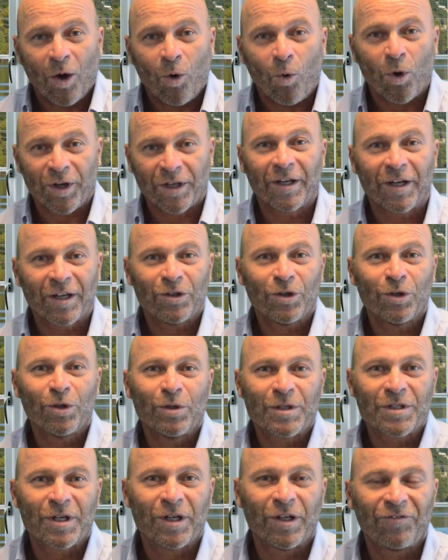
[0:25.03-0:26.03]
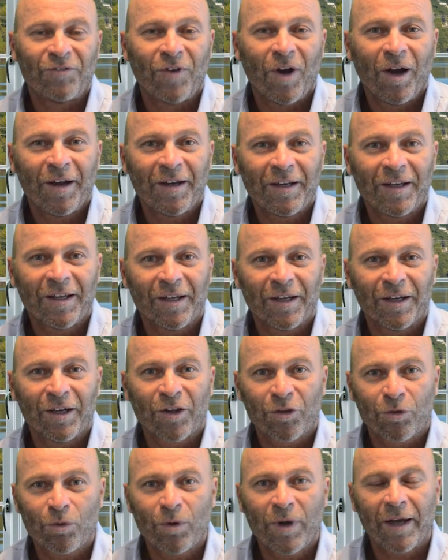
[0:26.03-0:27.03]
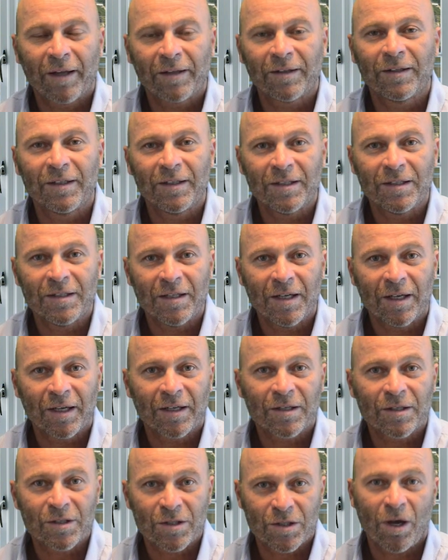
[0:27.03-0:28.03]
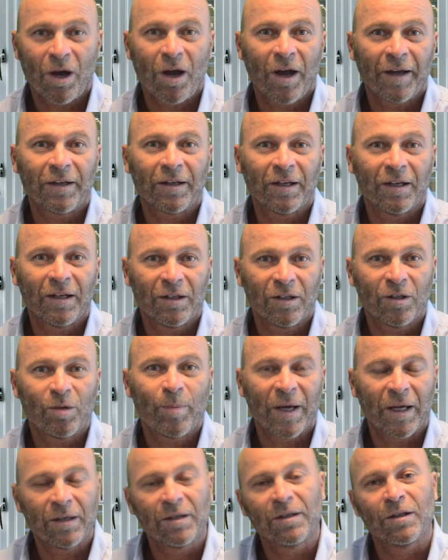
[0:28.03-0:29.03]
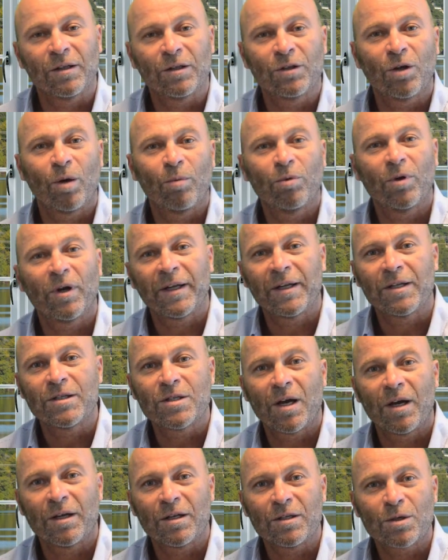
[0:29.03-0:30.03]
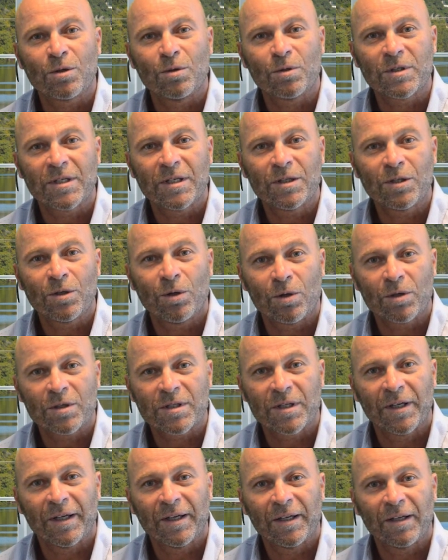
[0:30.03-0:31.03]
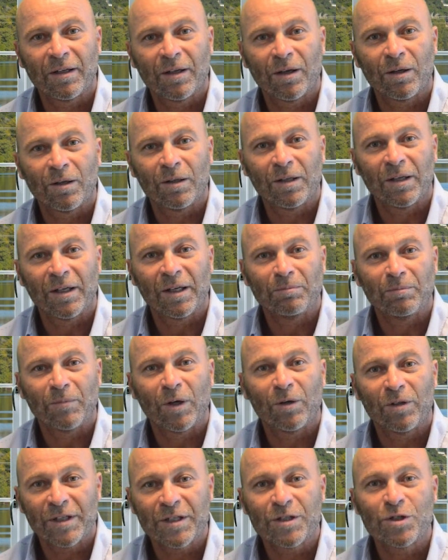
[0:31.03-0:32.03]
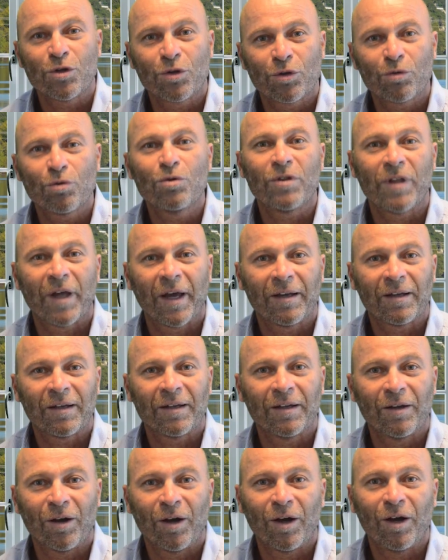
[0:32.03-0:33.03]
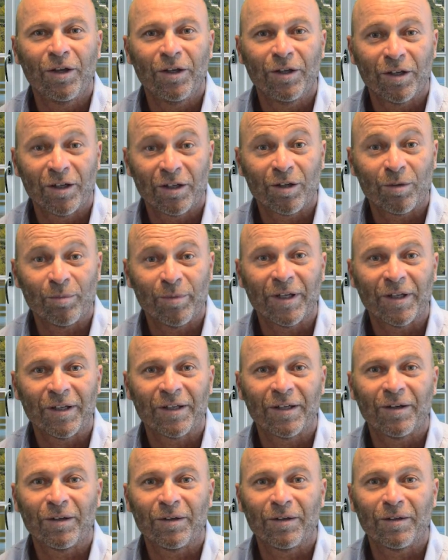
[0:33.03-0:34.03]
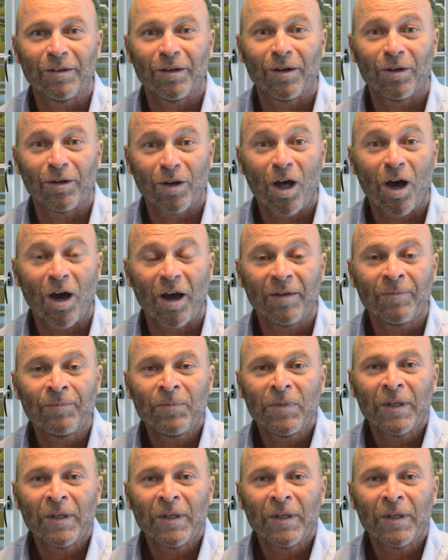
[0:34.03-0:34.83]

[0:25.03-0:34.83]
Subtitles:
what you're going to do is you're going to find throughout the site a little button at the top right hand side. It's called C-Talks, and I'll lead you through that in a little minute online.